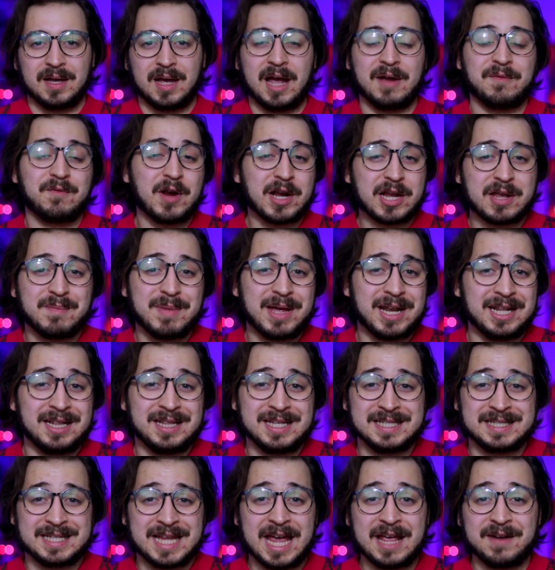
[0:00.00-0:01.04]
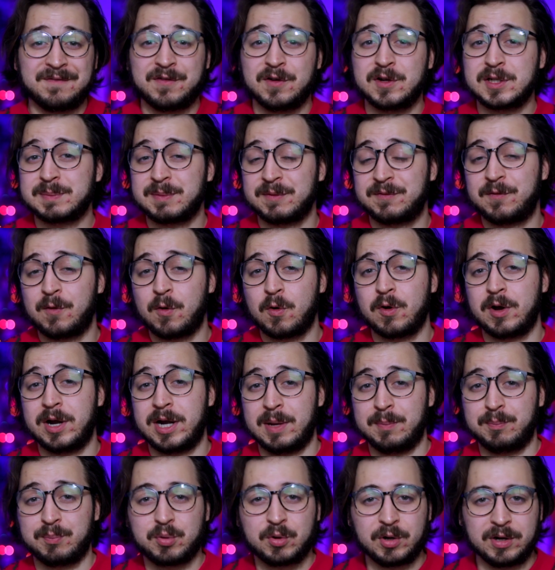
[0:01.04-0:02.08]
I've recommended these headphones before in
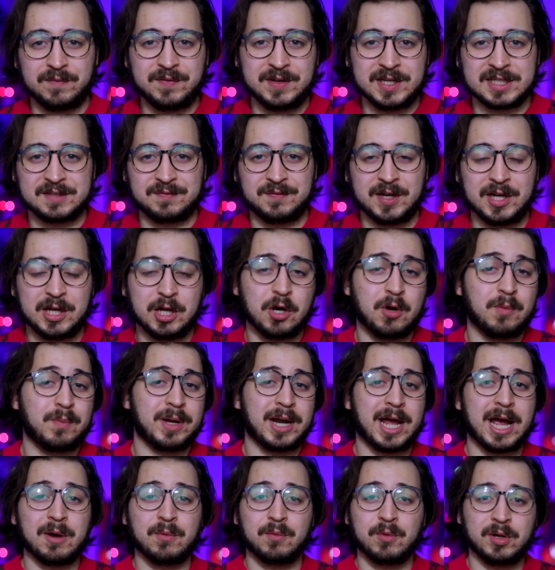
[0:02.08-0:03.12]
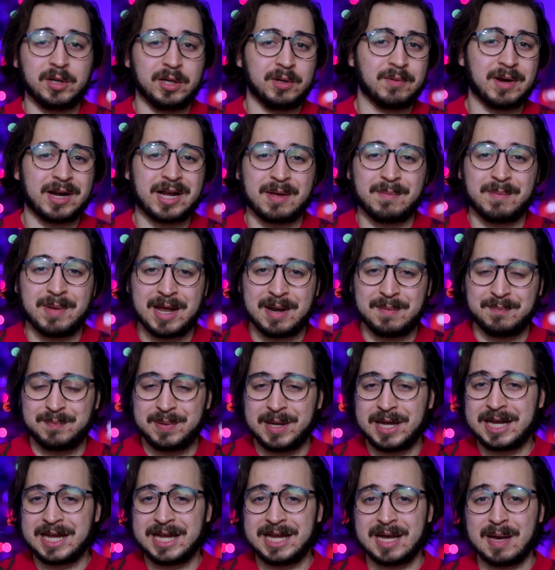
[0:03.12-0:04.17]
a previous video, but I really recommend
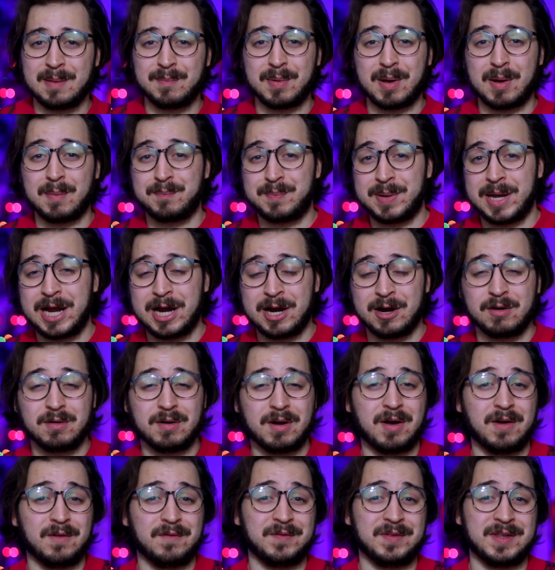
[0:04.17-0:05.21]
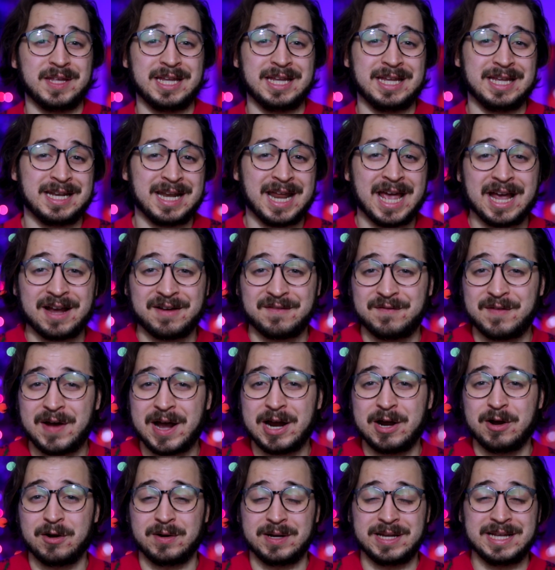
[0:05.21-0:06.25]
picking up a pair of the
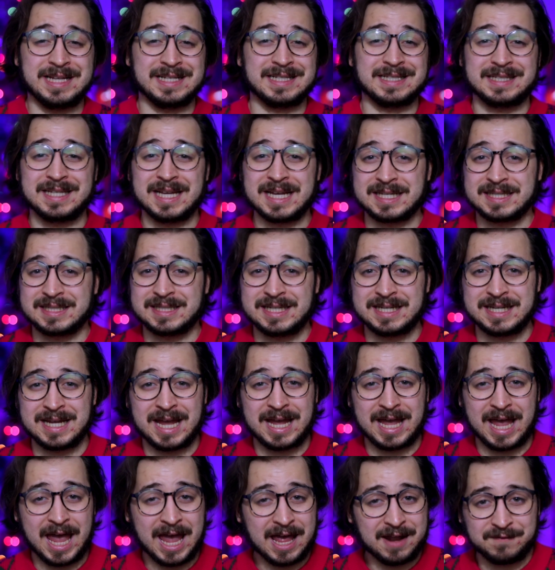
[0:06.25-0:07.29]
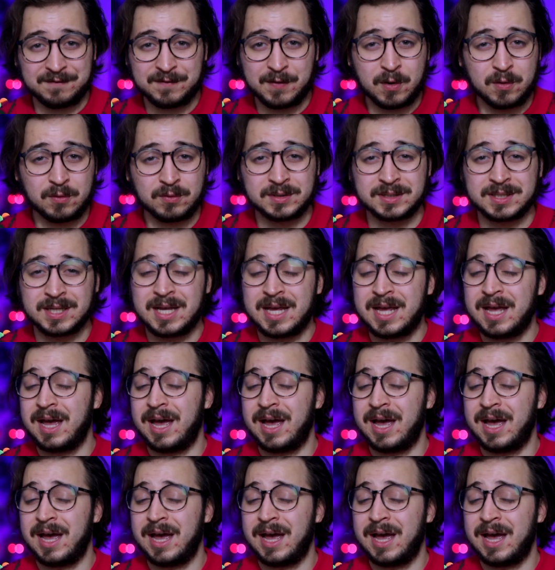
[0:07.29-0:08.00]
Enacfire E60 headphones.